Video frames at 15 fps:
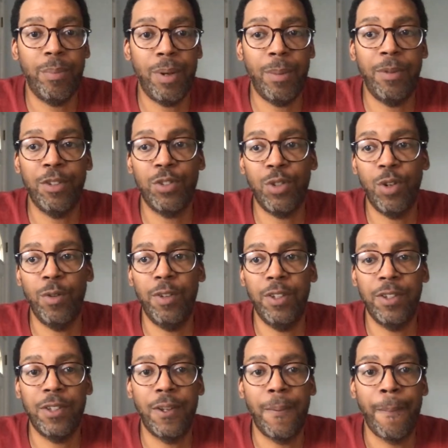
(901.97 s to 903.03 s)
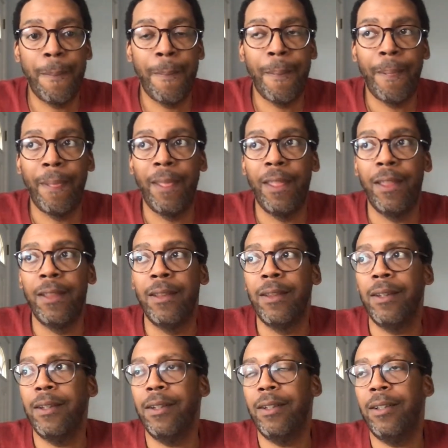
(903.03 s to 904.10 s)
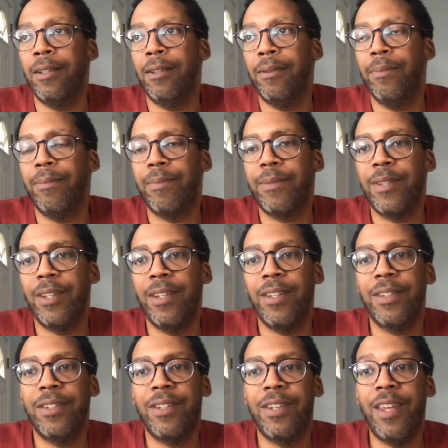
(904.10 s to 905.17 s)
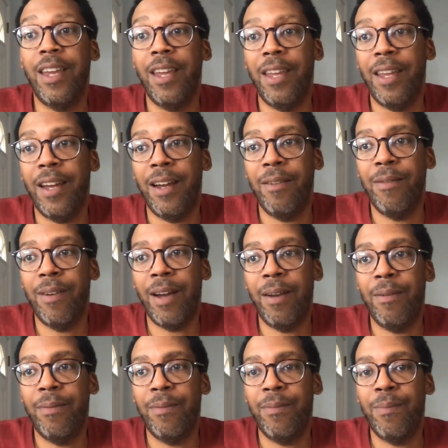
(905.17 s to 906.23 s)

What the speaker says: public servants. To this day, I've